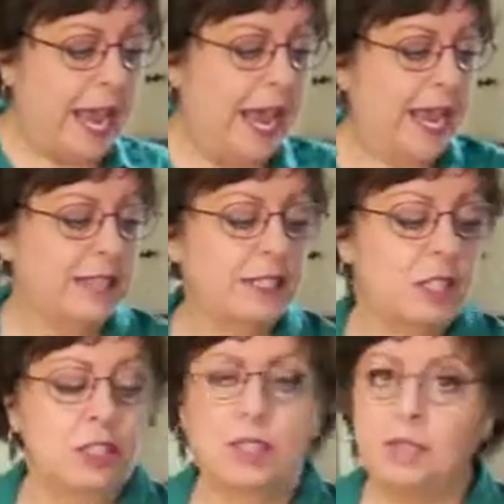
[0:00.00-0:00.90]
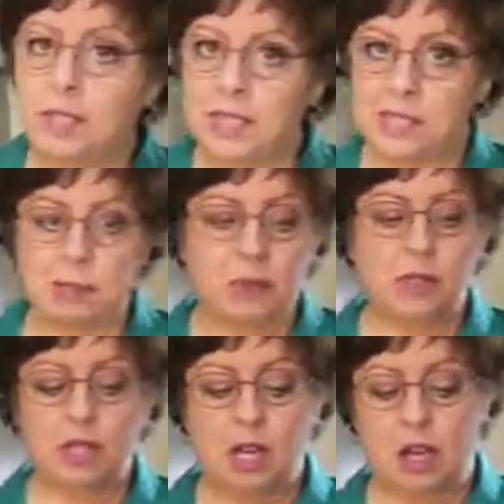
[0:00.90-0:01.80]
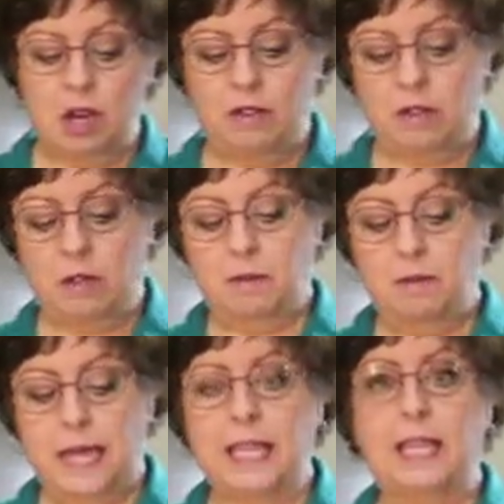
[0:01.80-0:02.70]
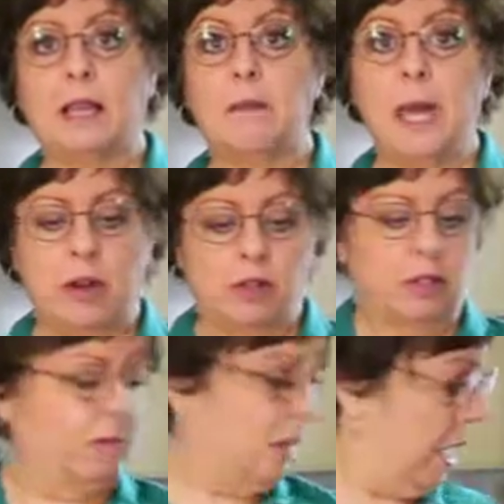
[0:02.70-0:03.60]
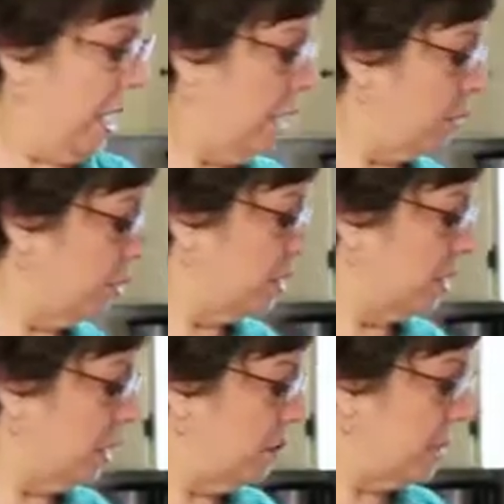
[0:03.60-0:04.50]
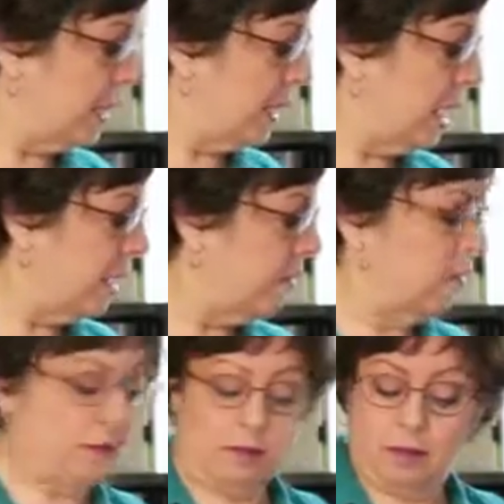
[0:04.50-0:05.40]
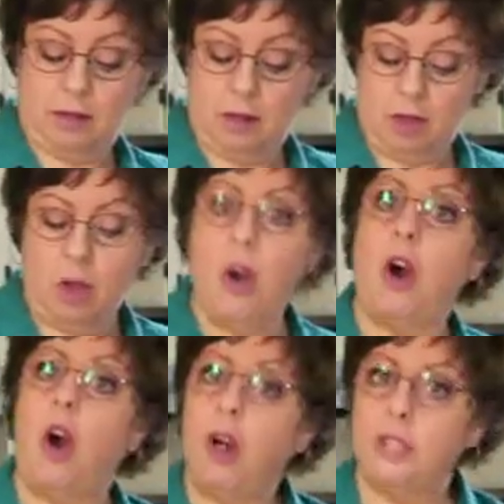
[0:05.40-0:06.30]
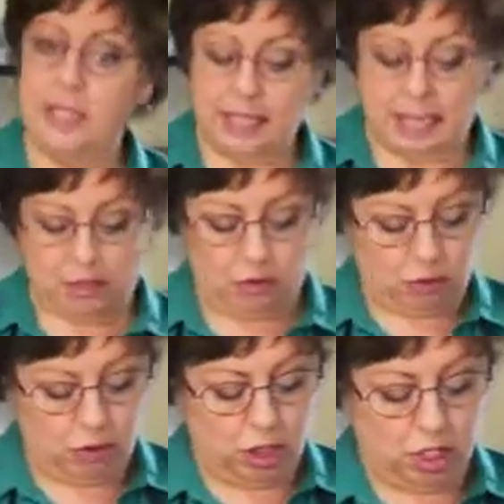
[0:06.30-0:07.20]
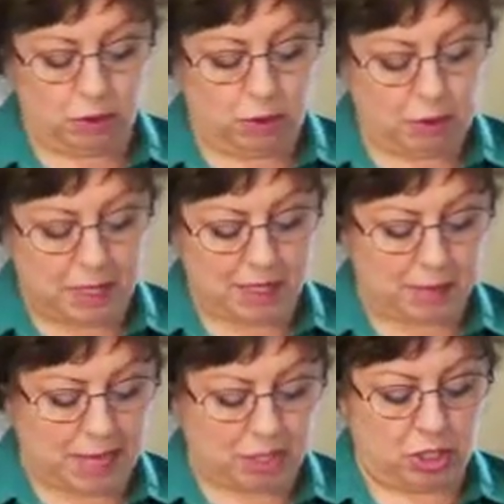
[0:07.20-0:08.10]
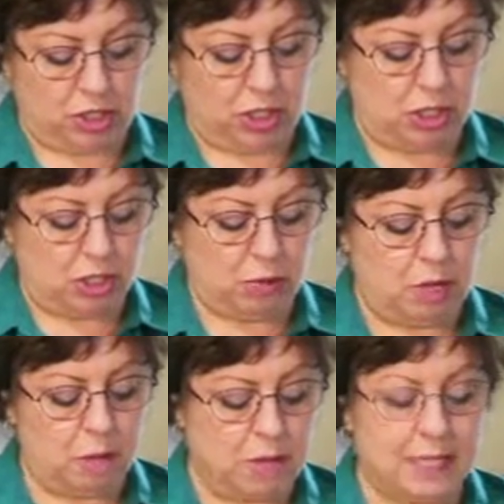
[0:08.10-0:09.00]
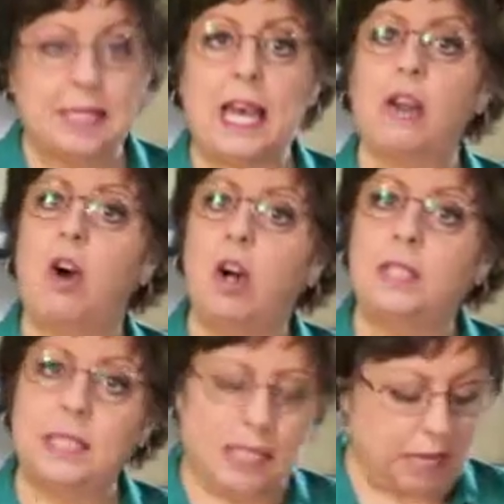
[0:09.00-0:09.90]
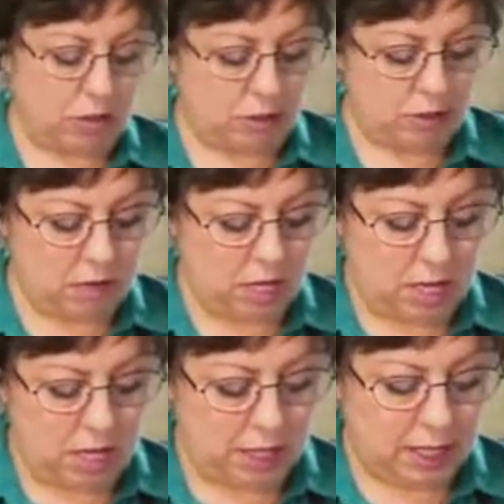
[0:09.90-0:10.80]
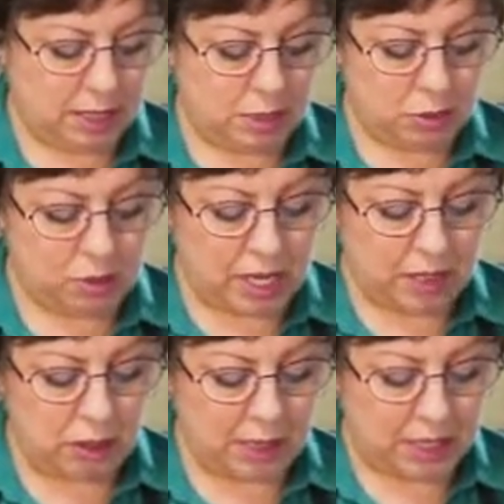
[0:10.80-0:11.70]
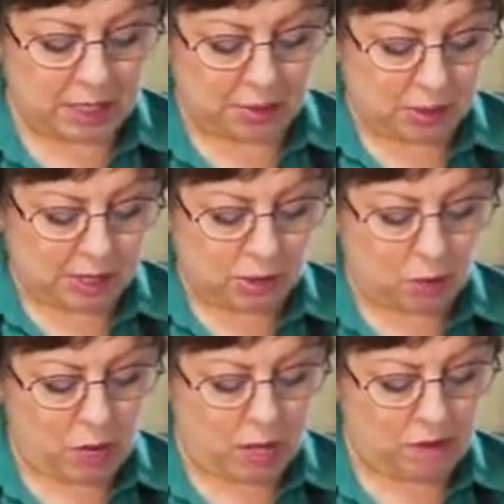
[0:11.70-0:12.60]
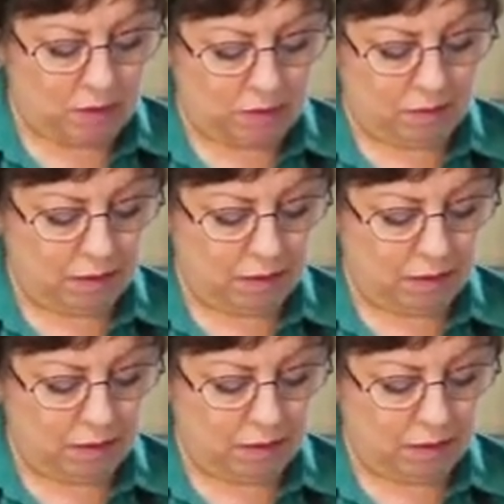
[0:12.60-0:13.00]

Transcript: And 2 teaspoons of baking powder. And we're just going to mix that all together, just with my spatula. You just want to mix that all together. Get the dry ingredients mixed well.